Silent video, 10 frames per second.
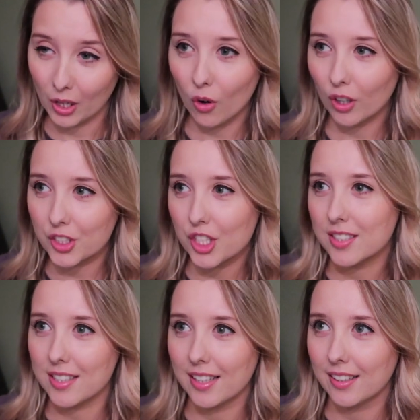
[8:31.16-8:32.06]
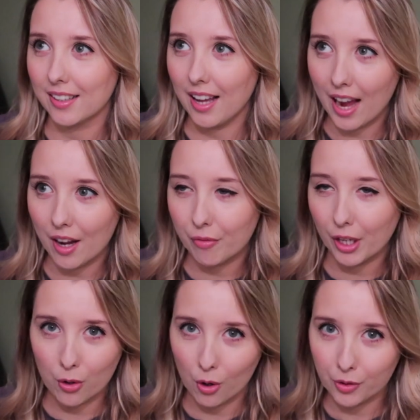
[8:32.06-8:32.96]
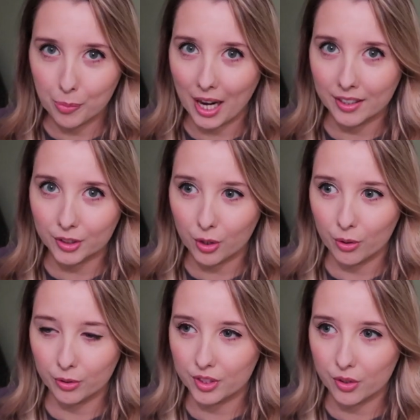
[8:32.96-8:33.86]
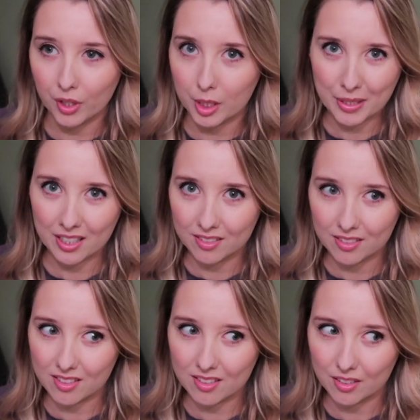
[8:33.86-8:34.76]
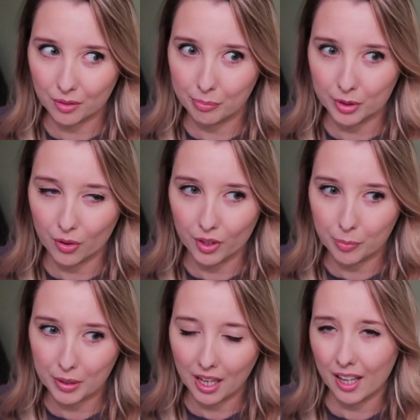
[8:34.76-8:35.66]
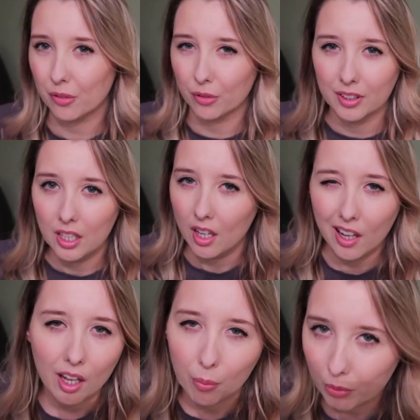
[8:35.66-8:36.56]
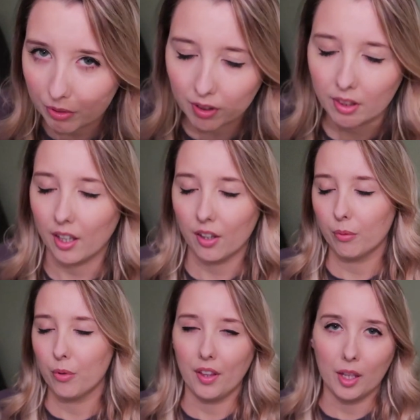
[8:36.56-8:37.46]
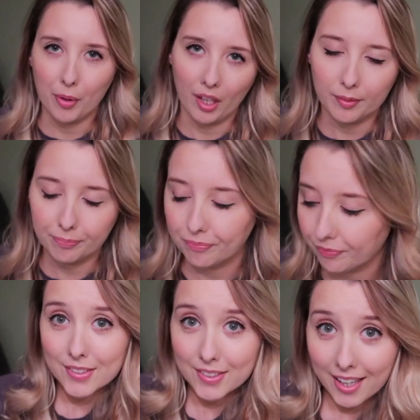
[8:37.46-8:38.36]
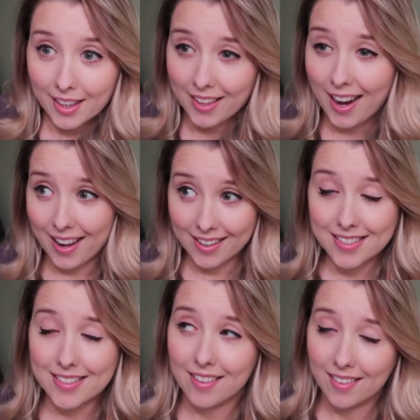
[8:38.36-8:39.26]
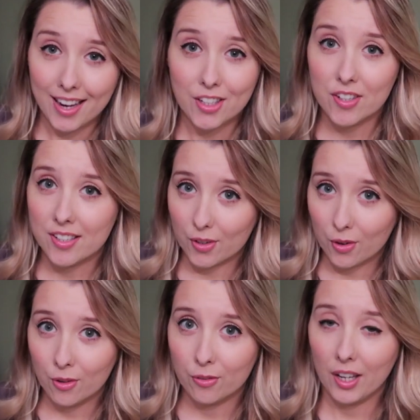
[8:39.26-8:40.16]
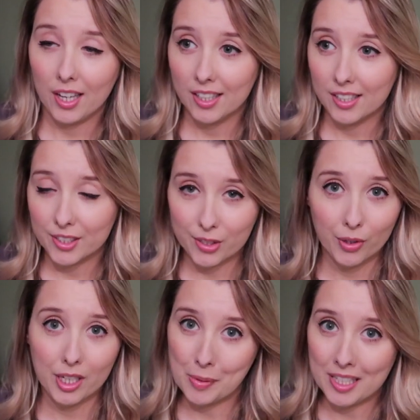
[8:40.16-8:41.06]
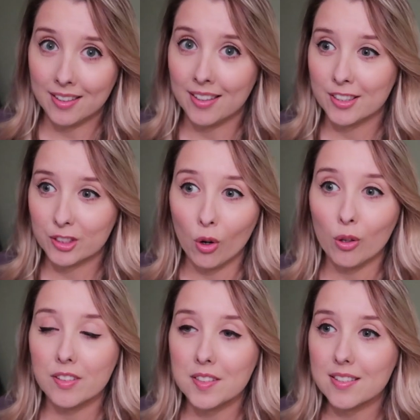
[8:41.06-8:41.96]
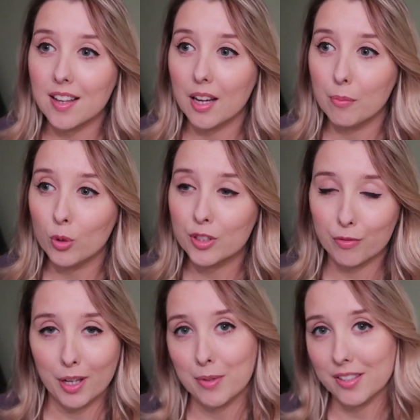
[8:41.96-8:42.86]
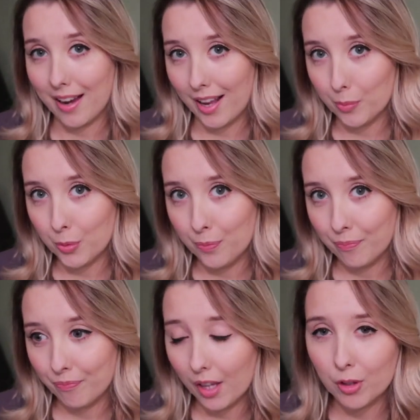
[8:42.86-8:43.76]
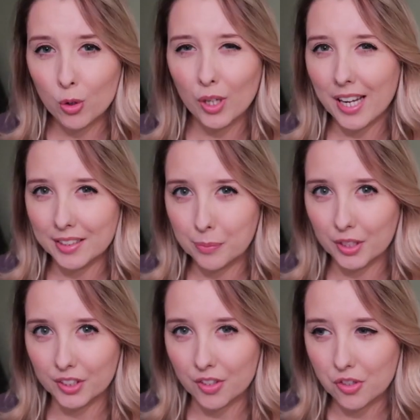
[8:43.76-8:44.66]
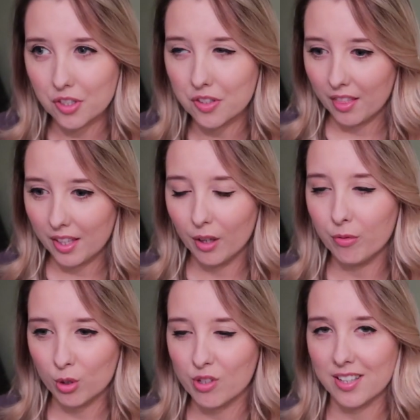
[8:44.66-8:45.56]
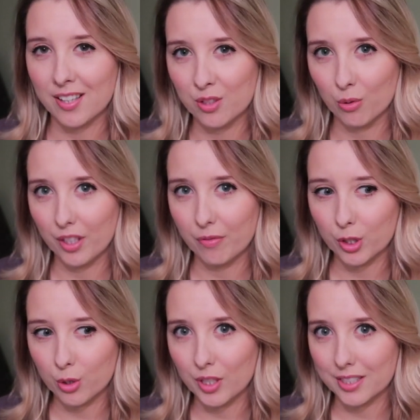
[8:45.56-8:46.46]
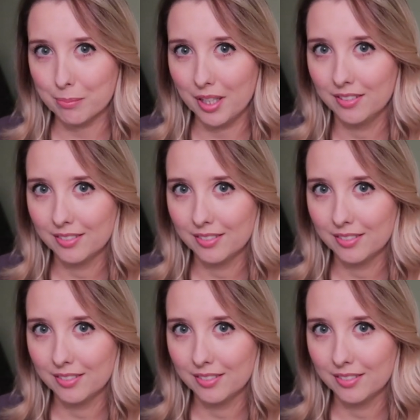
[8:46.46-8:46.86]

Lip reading: Or just like have a coffee brand called Sawney Beans or Sawney Bean. I don't know. We'll think about that. So yeah, that is the legend of Sawney Bean, Scotland's most famous cannibal. If you go to Edinburgh Dungeons, they have used this story for tourism.